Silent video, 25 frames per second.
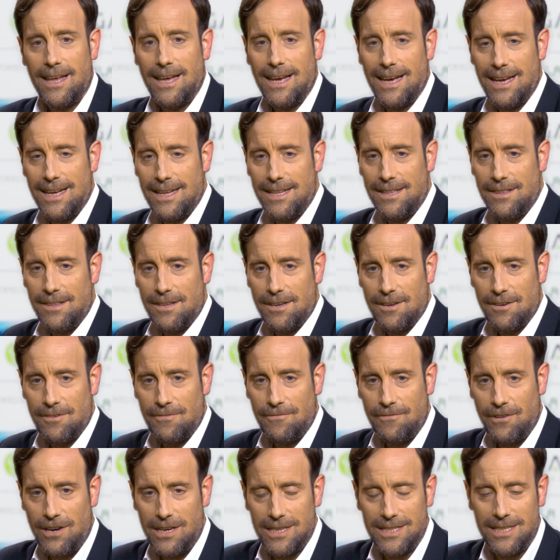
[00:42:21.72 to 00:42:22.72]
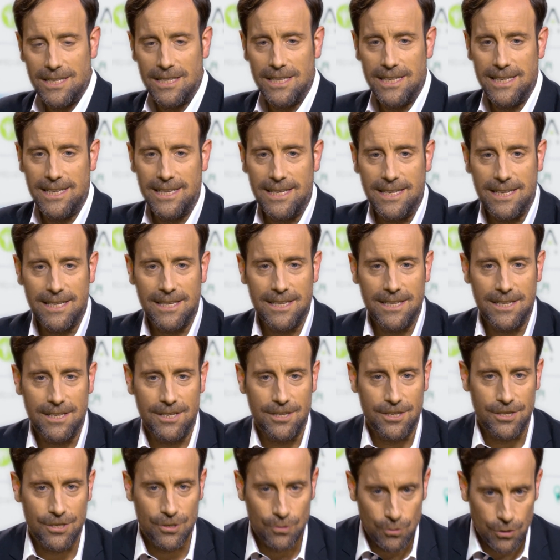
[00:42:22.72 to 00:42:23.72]
And finally,
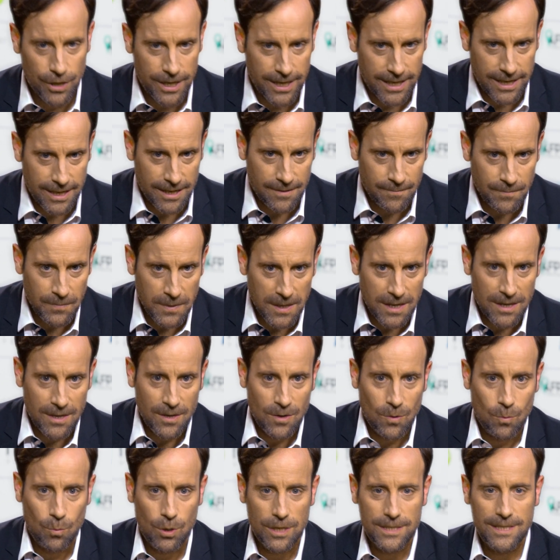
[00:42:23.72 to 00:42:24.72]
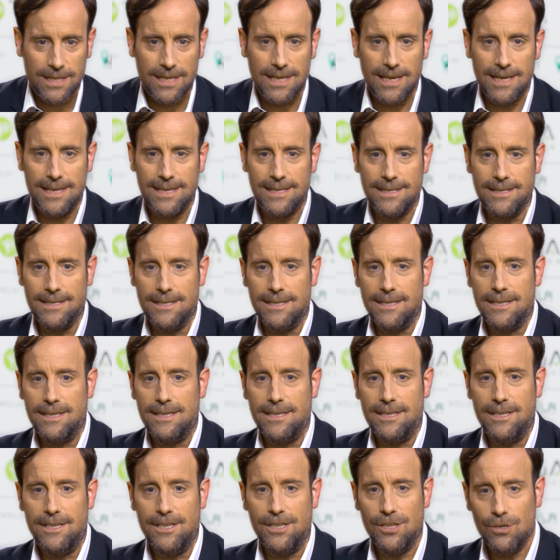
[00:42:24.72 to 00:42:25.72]
Yuri, what can
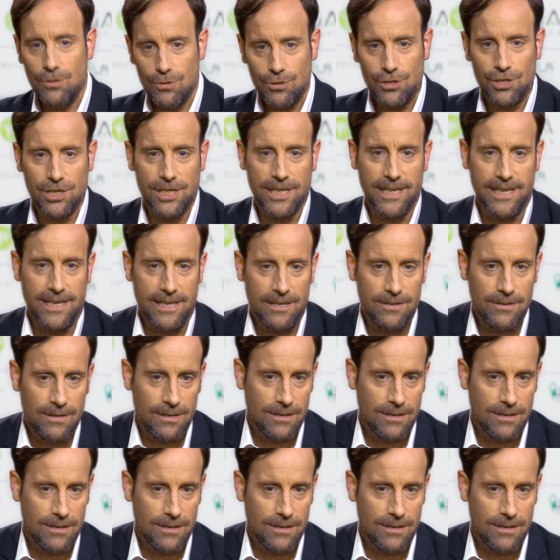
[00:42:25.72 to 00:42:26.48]
you share